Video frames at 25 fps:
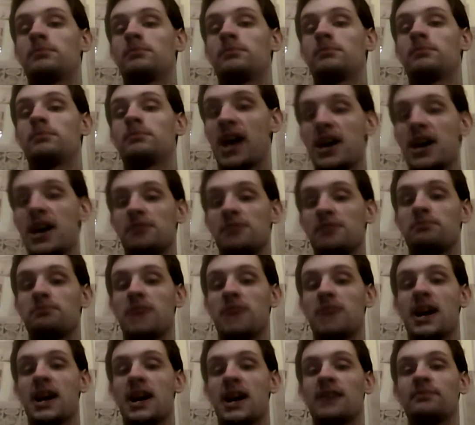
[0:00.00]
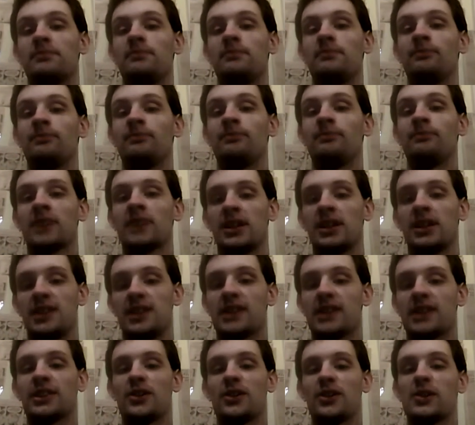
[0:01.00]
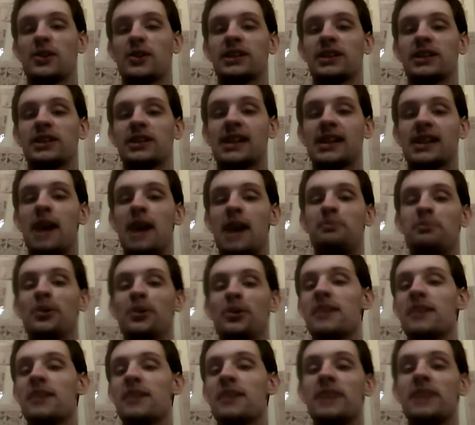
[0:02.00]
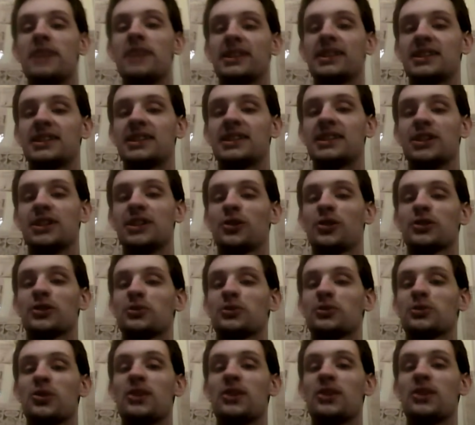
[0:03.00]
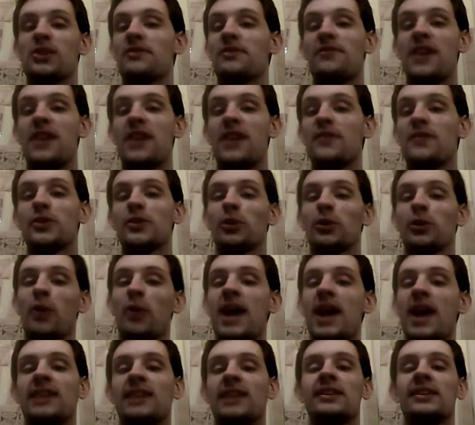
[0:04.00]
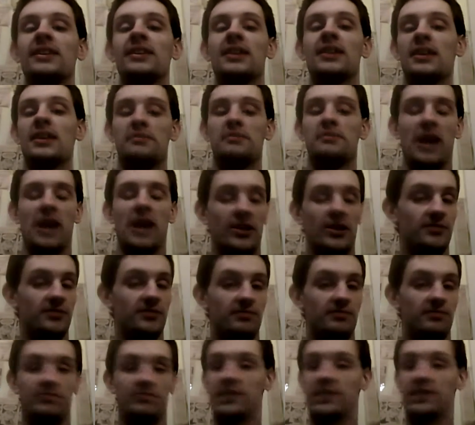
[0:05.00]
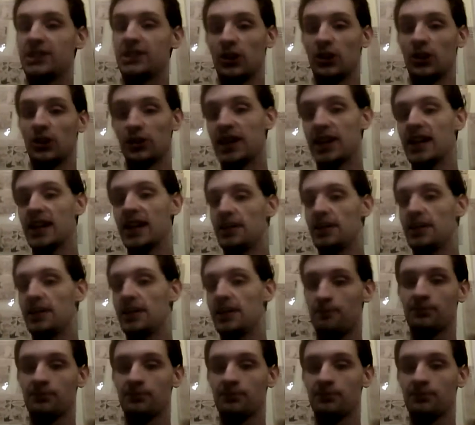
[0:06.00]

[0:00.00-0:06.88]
Okay, and I think there is a couple of them that the Steelers weren't even favored to win, but still did it.